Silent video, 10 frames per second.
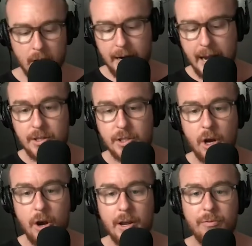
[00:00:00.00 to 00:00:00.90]
Okay,
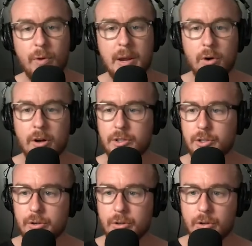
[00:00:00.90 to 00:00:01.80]
so if we wanted
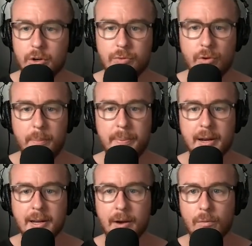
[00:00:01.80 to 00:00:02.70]
to crop in
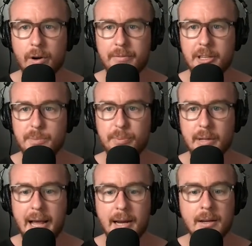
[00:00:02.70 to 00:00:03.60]
and get rid of this
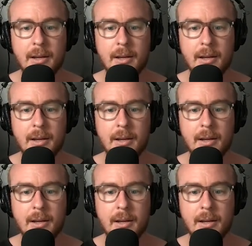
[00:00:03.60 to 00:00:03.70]
black,